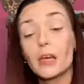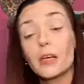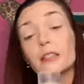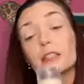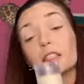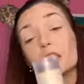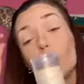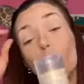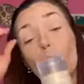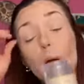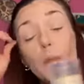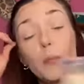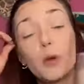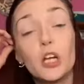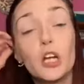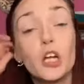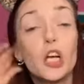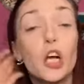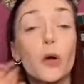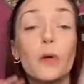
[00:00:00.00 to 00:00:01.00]
So I'm
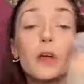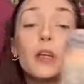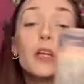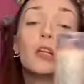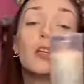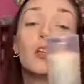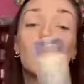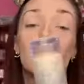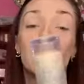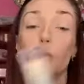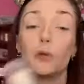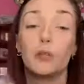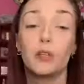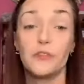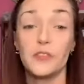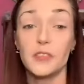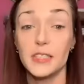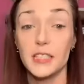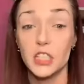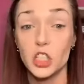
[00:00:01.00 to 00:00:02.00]
gonna go in a little bit with the
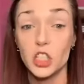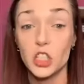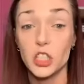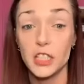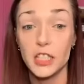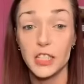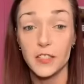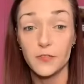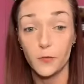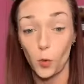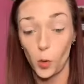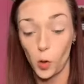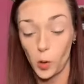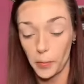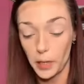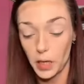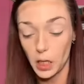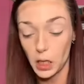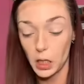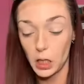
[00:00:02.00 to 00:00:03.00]
Physicians
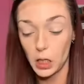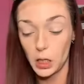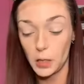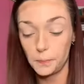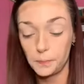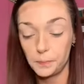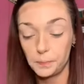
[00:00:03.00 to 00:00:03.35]
Formula.